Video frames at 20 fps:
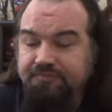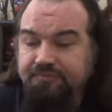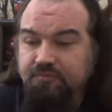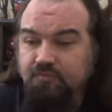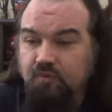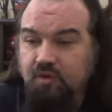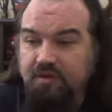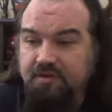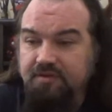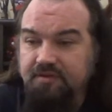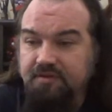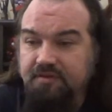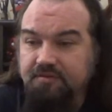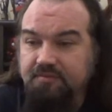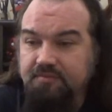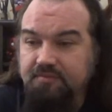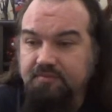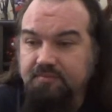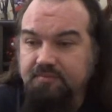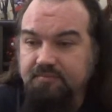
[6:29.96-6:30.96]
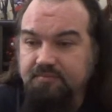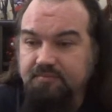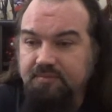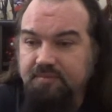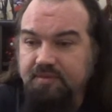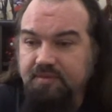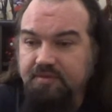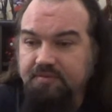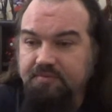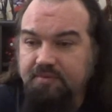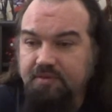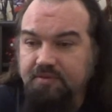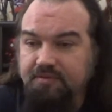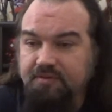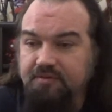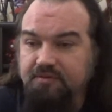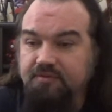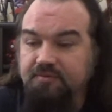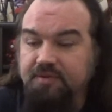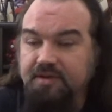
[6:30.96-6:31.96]
wants this
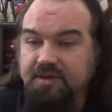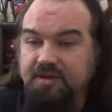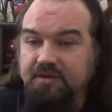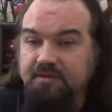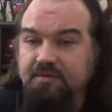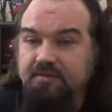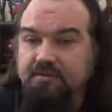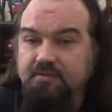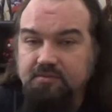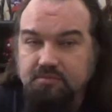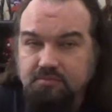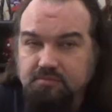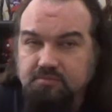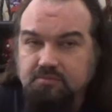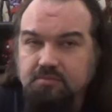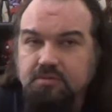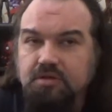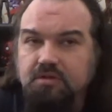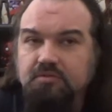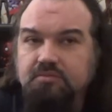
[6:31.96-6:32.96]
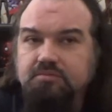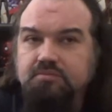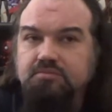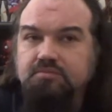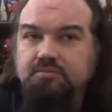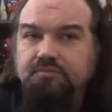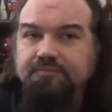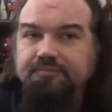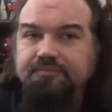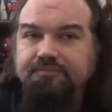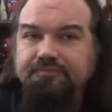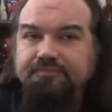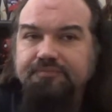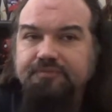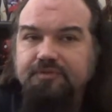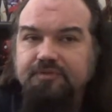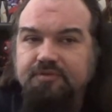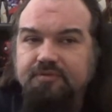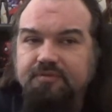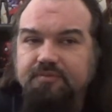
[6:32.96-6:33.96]
person to be, you know,
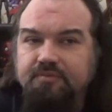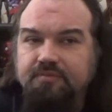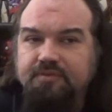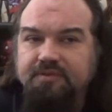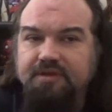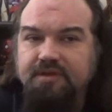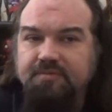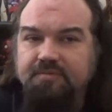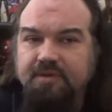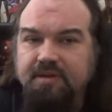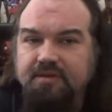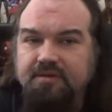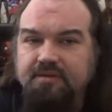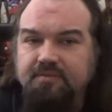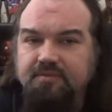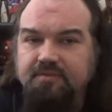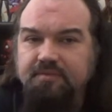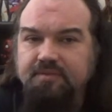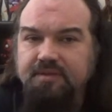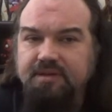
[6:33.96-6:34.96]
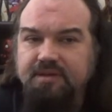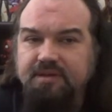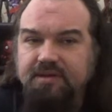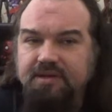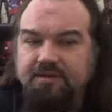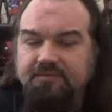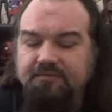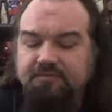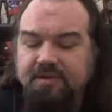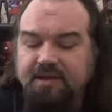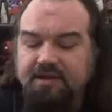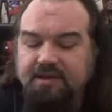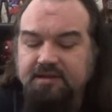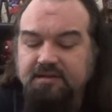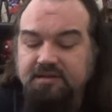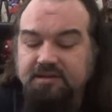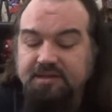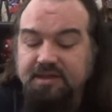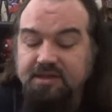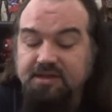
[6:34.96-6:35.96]
to be given
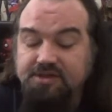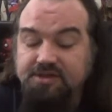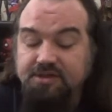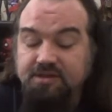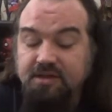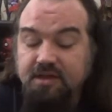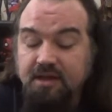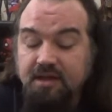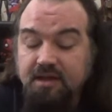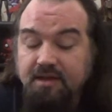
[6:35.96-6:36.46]
medical attention.